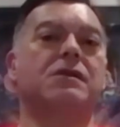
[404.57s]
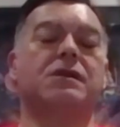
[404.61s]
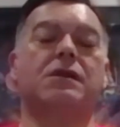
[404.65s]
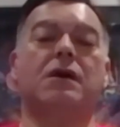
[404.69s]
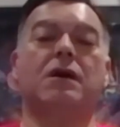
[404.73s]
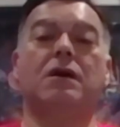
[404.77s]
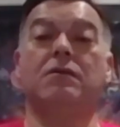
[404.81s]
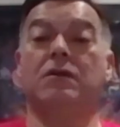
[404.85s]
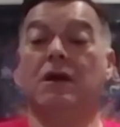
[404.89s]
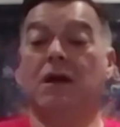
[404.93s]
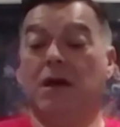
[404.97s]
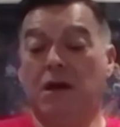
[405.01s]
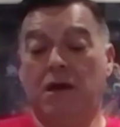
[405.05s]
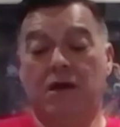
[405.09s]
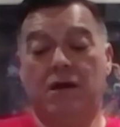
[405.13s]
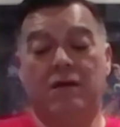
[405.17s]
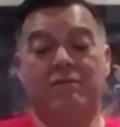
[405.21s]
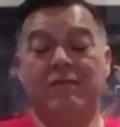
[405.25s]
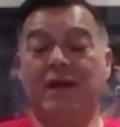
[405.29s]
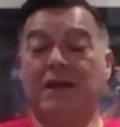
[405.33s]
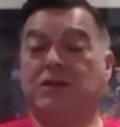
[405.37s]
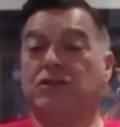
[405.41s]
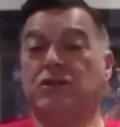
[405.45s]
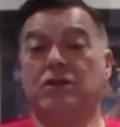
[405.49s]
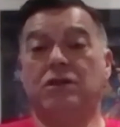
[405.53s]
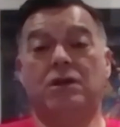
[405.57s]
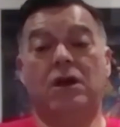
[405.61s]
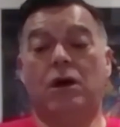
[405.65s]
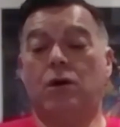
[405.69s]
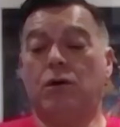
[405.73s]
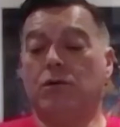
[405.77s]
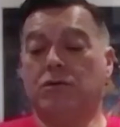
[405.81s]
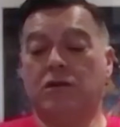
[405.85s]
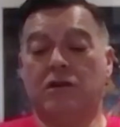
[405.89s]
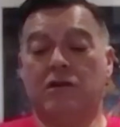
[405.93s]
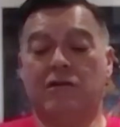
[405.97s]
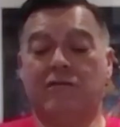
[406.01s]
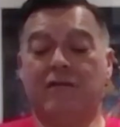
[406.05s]
So mention
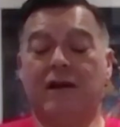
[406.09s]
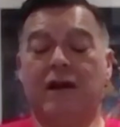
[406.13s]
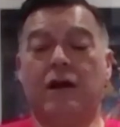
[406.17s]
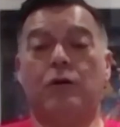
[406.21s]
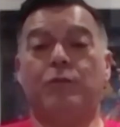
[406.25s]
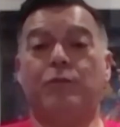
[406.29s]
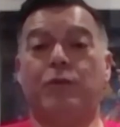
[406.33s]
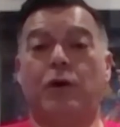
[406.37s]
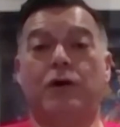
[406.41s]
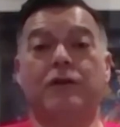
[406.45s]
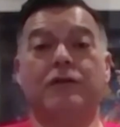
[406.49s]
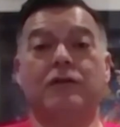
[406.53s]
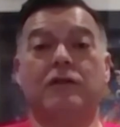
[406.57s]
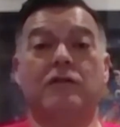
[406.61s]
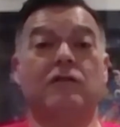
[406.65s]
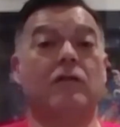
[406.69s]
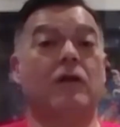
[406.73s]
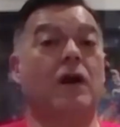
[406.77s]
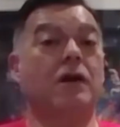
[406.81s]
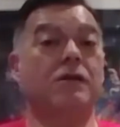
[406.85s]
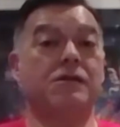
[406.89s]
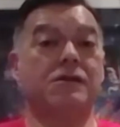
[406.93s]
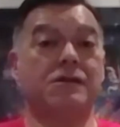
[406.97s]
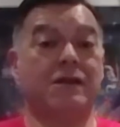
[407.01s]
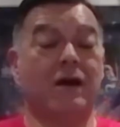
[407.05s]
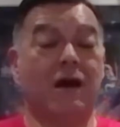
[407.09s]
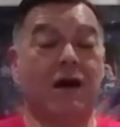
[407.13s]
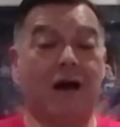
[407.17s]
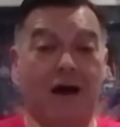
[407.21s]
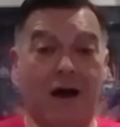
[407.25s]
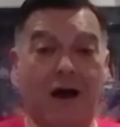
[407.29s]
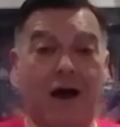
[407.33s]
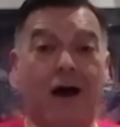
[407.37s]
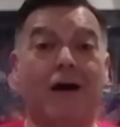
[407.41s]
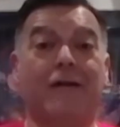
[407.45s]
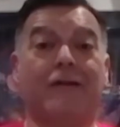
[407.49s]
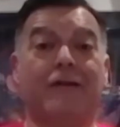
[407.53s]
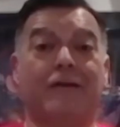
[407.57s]
Golden Corral, Ponderosa,
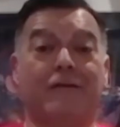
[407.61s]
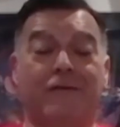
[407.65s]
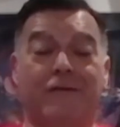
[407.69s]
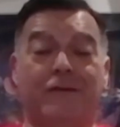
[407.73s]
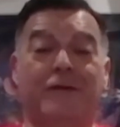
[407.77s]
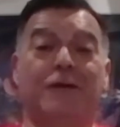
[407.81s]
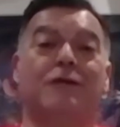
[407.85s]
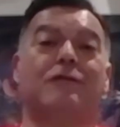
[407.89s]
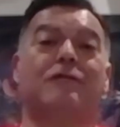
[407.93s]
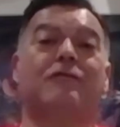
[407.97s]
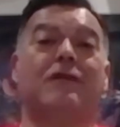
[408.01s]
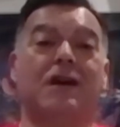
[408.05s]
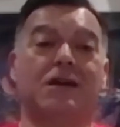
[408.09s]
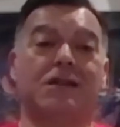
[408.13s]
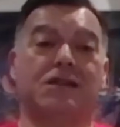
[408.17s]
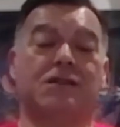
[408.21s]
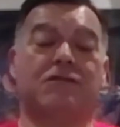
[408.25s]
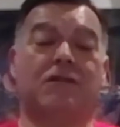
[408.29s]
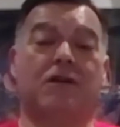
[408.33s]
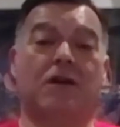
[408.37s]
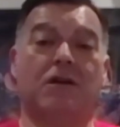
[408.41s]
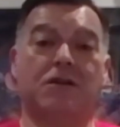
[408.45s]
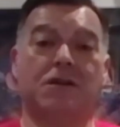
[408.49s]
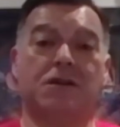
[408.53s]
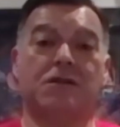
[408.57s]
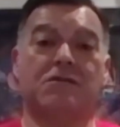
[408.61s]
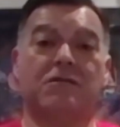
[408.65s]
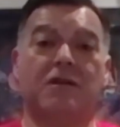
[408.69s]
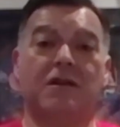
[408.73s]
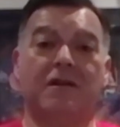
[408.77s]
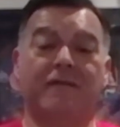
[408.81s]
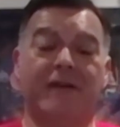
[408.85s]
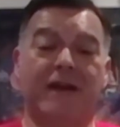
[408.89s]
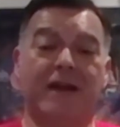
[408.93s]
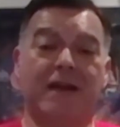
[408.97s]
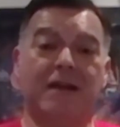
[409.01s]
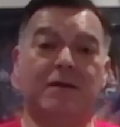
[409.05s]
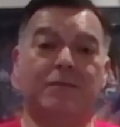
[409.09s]
other food restaurants are
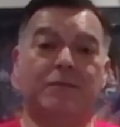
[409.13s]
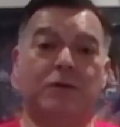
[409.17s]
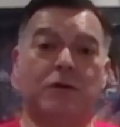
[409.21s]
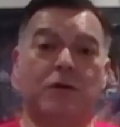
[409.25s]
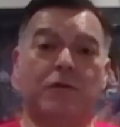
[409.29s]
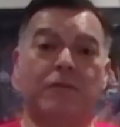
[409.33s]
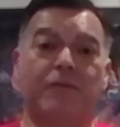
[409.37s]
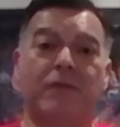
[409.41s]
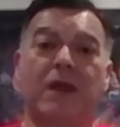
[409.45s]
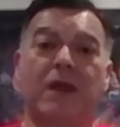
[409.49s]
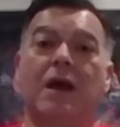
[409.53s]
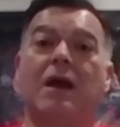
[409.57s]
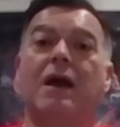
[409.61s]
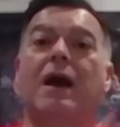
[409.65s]
available,